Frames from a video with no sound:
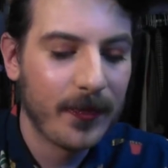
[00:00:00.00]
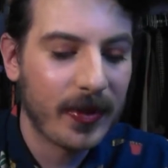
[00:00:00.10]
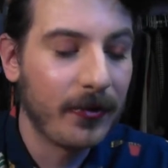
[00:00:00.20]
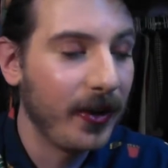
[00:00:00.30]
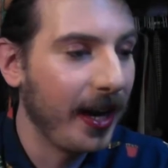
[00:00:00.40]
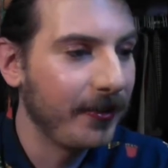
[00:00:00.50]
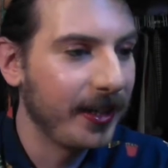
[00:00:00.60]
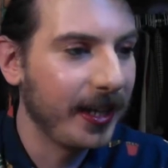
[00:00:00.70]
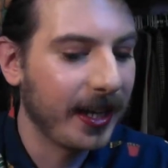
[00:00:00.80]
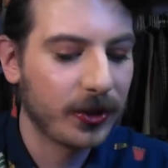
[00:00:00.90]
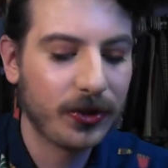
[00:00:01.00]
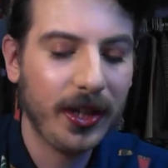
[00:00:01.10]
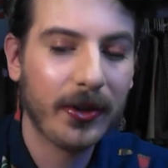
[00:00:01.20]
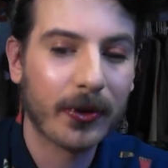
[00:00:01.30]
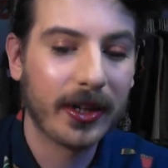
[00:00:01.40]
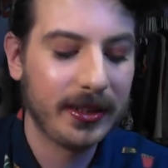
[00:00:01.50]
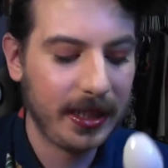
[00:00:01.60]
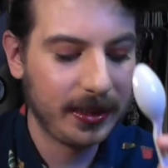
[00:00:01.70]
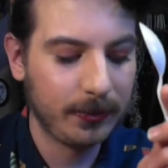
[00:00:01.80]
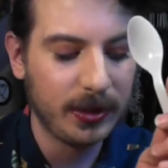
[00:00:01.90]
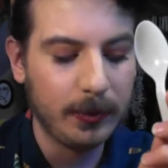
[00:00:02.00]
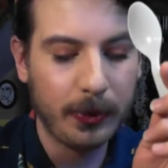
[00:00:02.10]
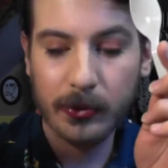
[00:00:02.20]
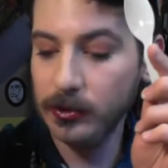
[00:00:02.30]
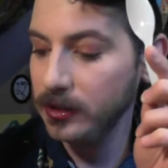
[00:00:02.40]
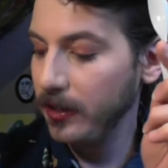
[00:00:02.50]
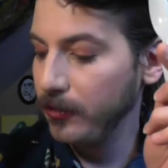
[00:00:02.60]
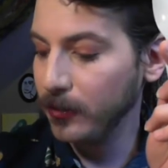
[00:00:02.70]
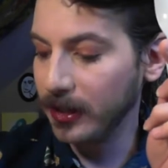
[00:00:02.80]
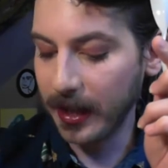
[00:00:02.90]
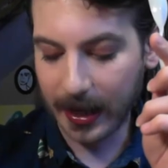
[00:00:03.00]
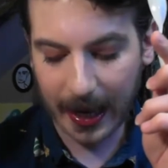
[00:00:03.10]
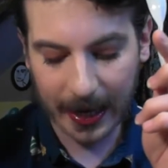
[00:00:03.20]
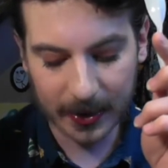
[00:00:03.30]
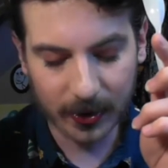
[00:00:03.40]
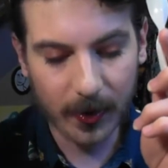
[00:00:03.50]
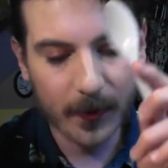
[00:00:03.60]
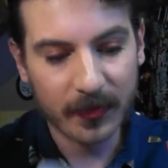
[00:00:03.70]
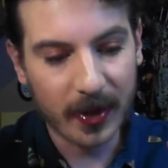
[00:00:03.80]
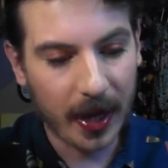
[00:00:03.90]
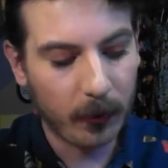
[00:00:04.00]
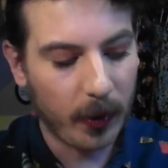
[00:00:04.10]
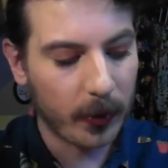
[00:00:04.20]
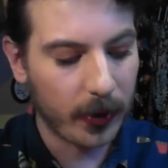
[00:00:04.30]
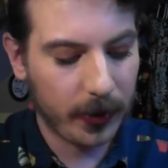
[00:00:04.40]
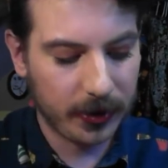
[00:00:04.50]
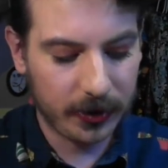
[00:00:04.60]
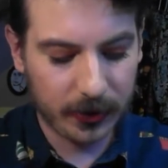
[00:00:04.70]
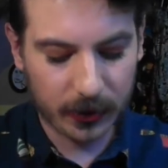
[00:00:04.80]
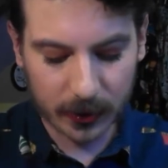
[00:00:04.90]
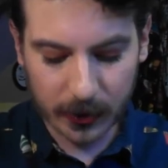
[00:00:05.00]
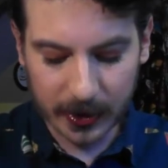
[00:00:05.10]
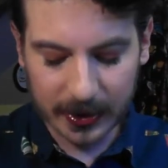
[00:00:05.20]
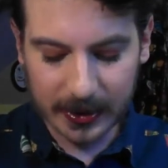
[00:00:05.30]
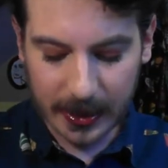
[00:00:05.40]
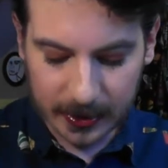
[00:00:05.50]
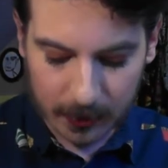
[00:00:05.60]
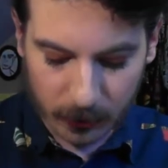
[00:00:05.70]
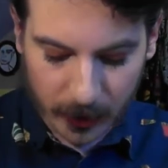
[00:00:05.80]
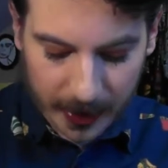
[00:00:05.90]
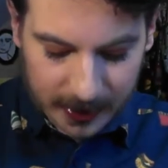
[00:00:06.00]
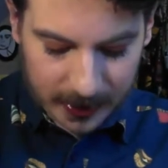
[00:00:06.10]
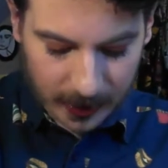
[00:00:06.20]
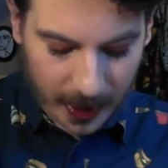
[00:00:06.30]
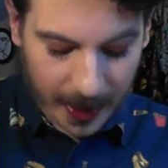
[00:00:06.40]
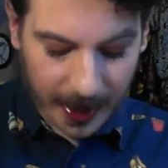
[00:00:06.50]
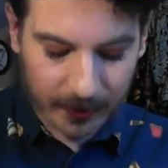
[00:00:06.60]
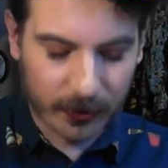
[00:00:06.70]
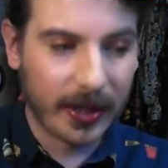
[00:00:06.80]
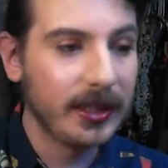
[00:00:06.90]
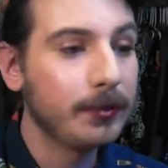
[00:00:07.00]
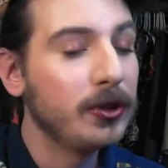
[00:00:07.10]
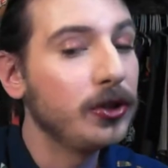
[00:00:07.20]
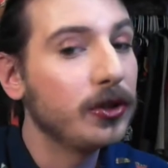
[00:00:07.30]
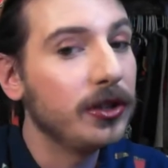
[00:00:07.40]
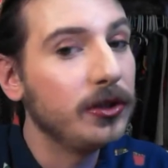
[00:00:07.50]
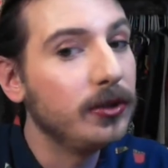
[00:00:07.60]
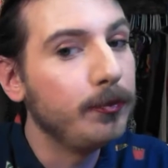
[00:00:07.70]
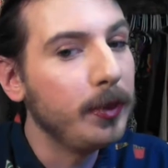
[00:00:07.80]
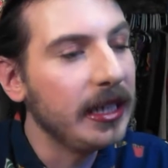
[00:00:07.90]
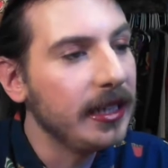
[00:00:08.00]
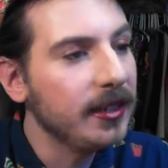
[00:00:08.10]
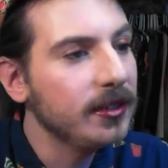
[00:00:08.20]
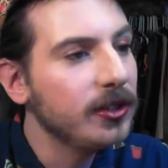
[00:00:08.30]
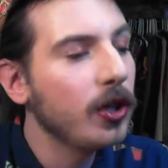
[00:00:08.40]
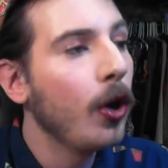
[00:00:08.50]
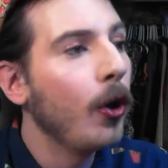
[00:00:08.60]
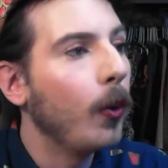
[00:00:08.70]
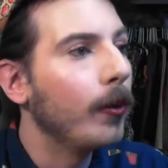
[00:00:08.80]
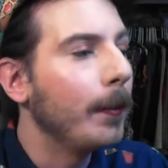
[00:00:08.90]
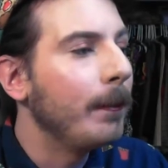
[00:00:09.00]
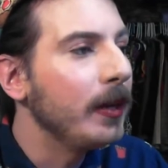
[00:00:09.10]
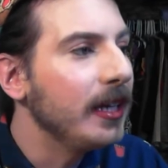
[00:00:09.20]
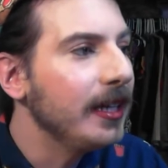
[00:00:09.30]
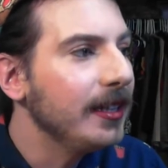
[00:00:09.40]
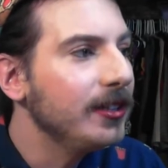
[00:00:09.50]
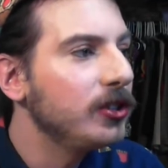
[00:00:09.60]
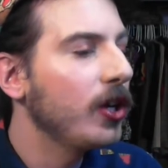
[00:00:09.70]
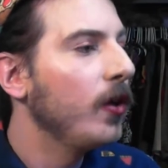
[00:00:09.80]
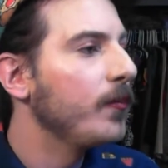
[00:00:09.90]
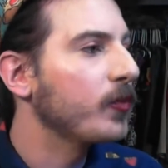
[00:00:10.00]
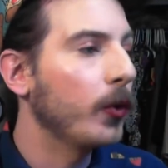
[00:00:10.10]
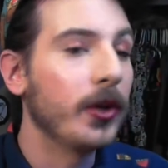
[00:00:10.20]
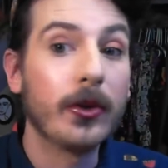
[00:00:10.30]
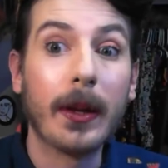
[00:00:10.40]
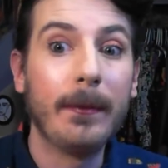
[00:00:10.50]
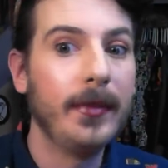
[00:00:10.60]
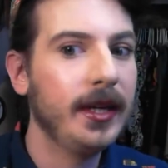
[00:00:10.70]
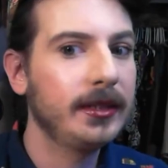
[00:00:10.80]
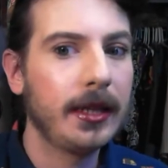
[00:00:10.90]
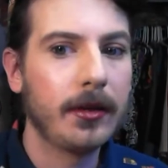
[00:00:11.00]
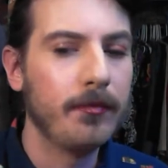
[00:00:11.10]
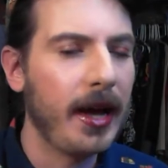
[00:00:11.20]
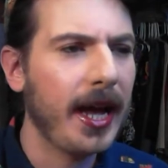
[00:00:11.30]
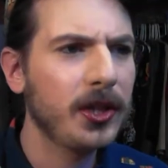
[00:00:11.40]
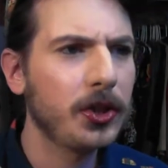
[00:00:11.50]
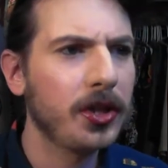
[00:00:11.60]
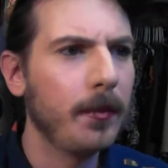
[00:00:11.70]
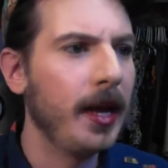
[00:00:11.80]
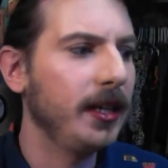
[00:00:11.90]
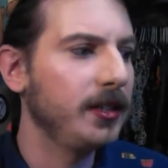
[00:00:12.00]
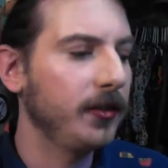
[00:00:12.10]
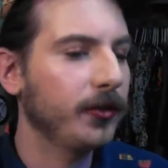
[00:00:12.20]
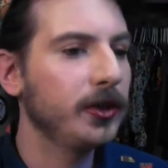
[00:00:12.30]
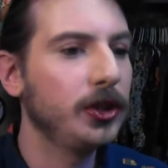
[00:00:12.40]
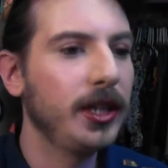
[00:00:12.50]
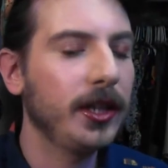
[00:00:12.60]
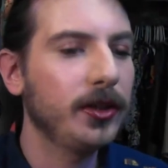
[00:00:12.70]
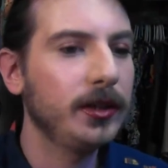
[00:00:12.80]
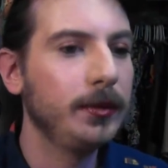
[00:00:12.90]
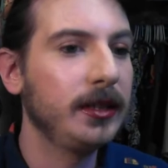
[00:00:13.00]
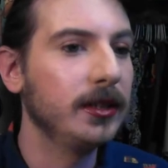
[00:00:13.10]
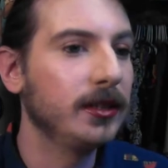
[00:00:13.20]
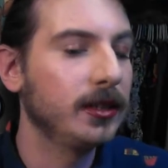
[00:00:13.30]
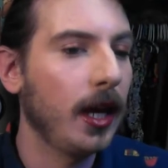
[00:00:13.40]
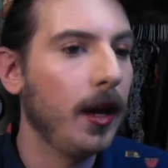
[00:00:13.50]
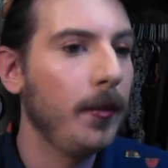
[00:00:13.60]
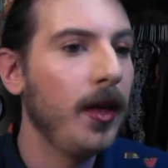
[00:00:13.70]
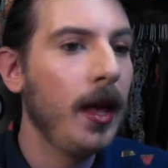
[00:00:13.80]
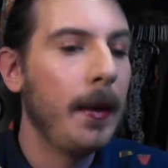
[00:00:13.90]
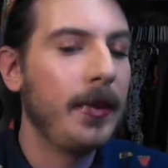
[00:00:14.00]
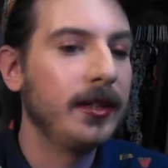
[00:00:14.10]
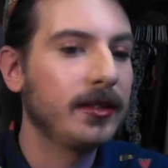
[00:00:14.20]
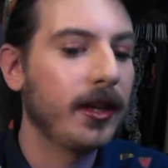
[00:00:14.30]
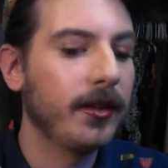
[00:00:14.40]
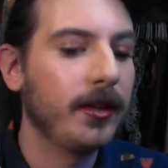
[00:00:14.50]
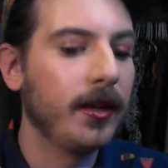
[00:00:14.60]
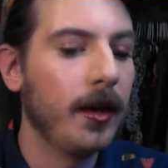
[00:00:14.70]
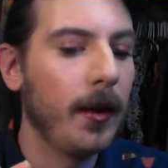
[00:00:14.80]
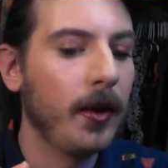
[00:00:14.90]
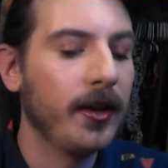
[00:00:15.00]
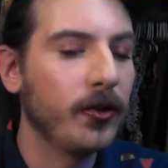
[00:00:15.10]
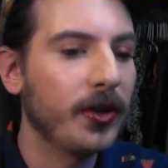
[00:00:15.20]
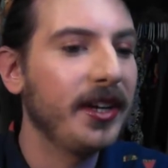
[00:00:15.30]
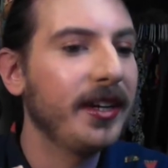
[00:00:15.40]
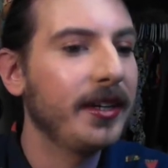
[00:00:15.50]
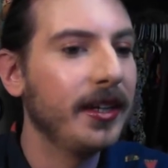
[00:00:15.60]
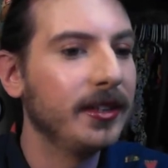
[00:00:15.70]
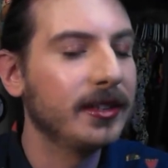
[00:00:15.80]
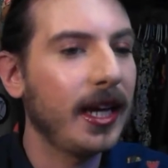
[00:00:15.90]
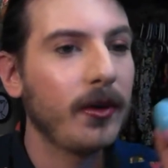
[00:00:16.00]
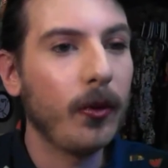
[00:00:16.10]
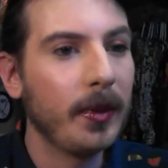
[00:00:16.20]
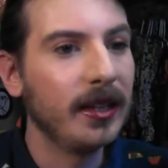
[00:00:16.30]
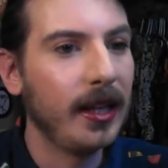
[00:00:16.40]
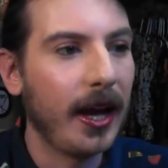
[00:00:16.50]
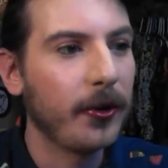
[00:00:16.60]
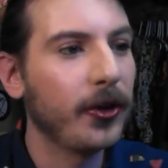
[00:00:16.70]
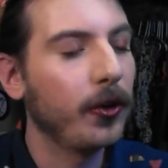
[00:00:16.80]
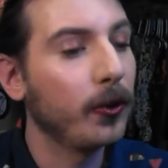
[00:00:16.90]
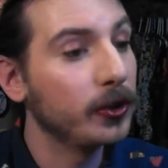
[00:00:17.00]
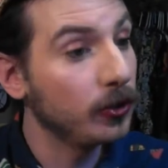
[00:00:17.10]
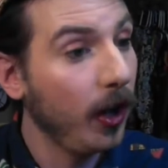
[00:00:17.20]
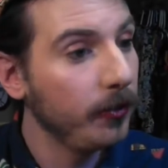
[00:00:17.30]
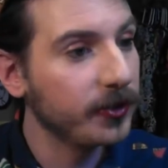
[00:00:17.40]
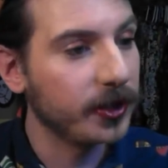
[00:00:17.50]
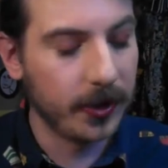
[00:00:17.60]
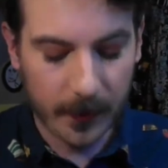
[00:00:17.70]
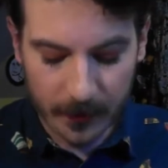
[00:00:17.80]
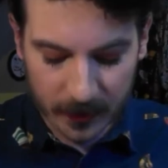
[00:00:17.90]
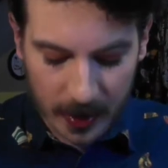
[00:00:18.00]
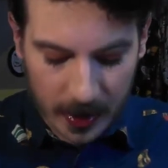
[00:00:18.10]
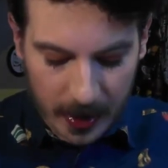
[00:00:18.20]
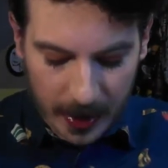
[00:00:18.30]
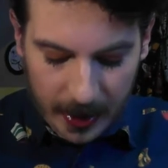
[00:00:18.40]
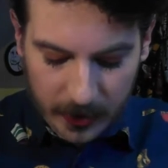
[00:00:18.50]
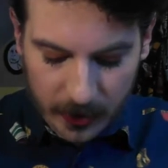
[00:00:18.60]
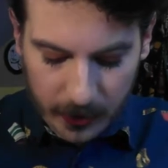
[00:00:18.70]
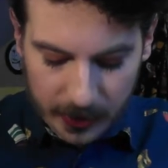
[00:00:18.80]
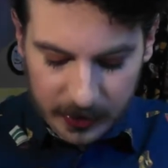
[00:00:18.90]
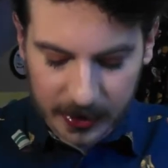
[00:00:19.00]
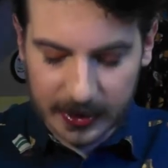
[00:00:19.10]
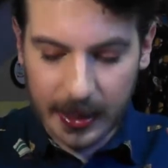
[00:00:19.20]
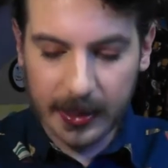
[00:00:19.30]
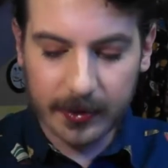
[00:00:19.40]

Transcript: if you have any extra, and we're going to take some spoons, if you would like a handle. And what we're going to do is we're going to take some rice, or I have rice, but you could use beans or beads, or you could mix and match, make different shakers, because some, based on the ingredient inside, will be louder or softer. And you're going to take